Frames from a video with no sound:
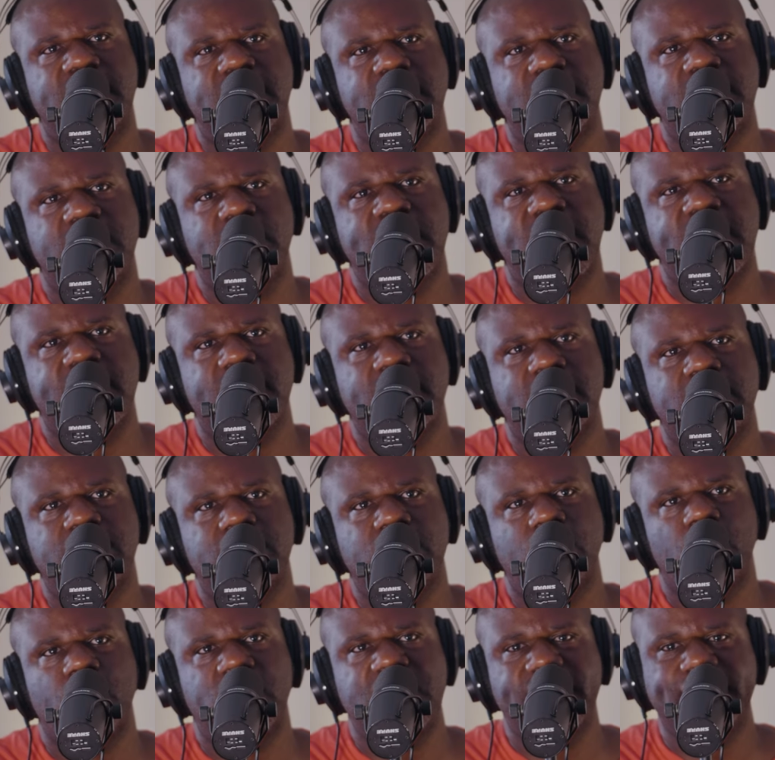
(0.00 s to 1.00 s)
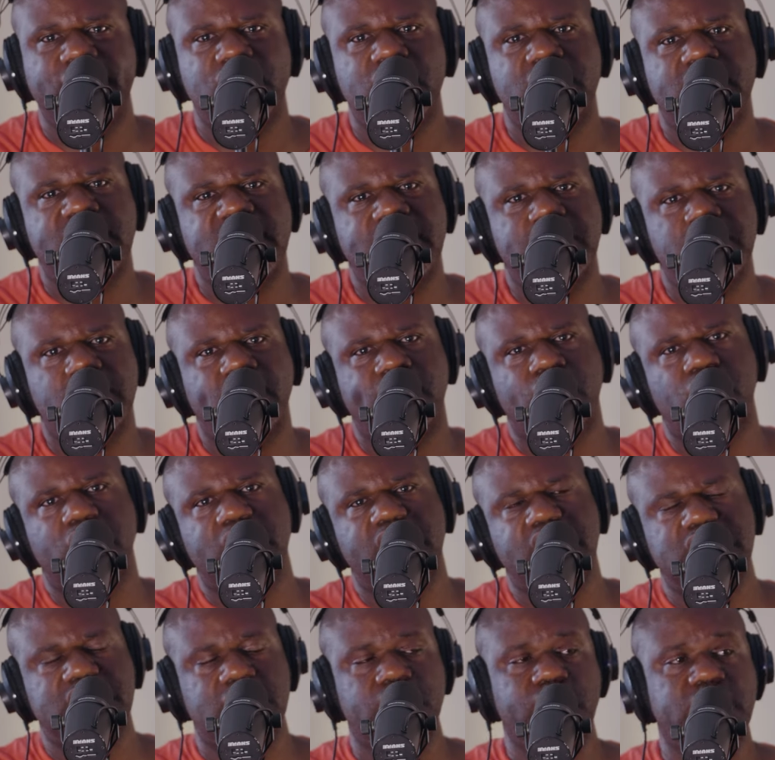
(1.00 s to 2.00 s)
Yeah. You got to... Whatever you did before
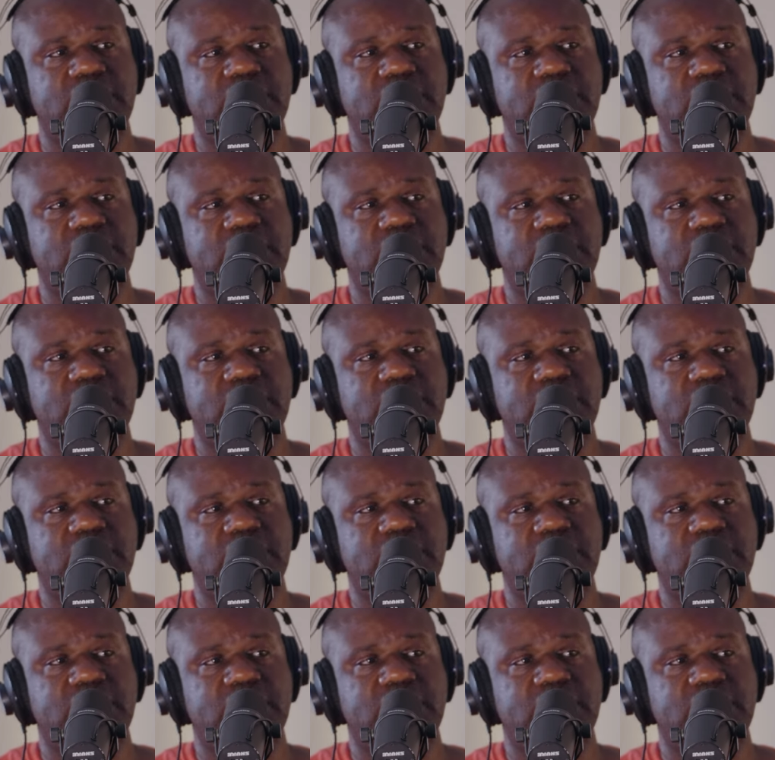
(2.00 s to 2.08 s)
doesn't